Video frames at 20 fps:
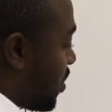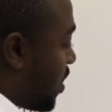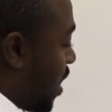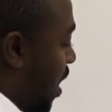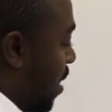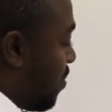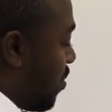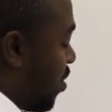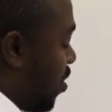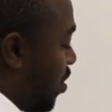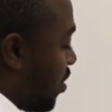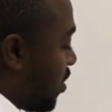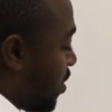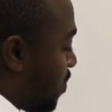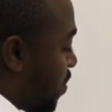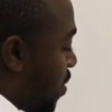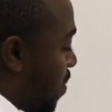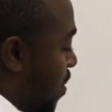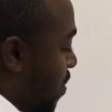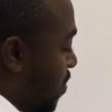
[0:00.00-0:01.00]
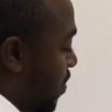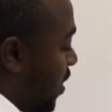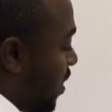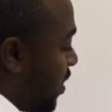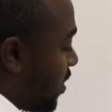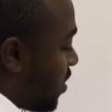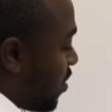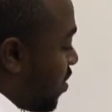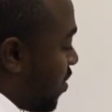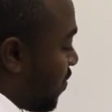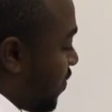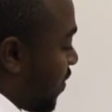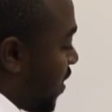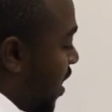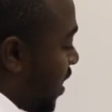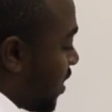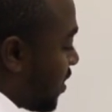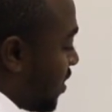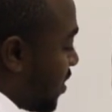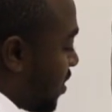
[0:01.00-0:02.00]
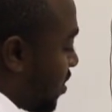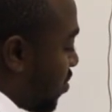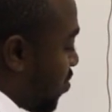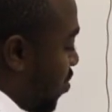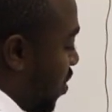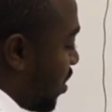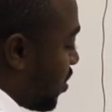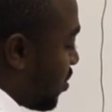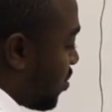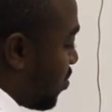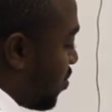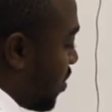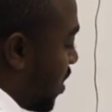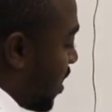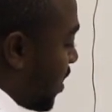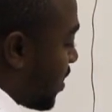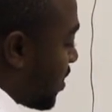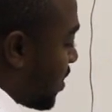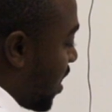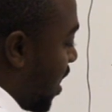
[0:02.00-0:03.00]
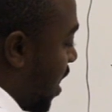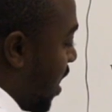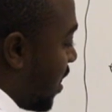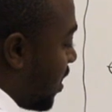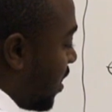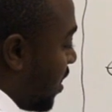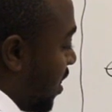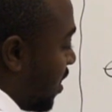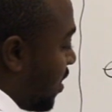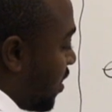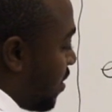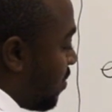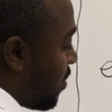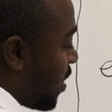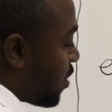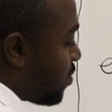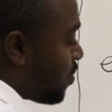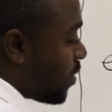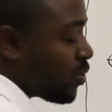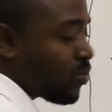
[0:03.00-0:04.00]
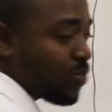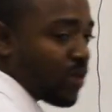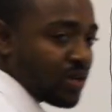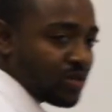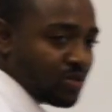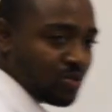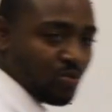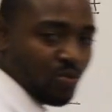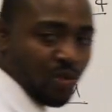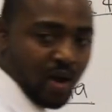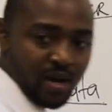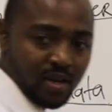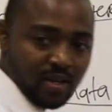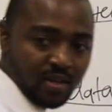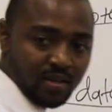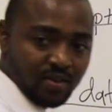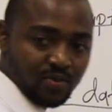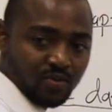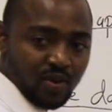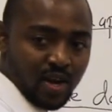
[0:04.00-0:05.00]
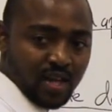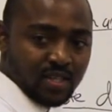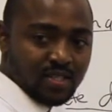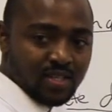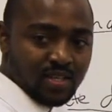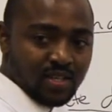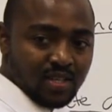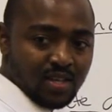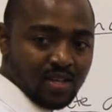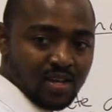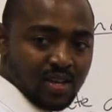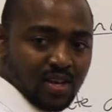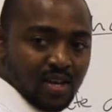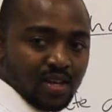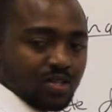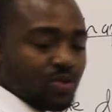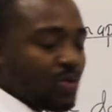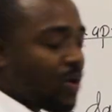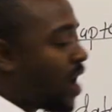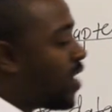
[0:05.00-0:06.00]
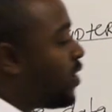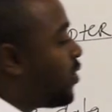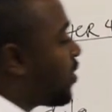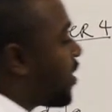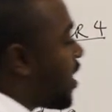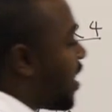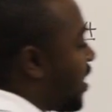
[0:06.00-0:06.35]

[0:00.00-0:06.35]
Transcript: sum all the probability of x is equals to xi, they must be equals to 1, right? So are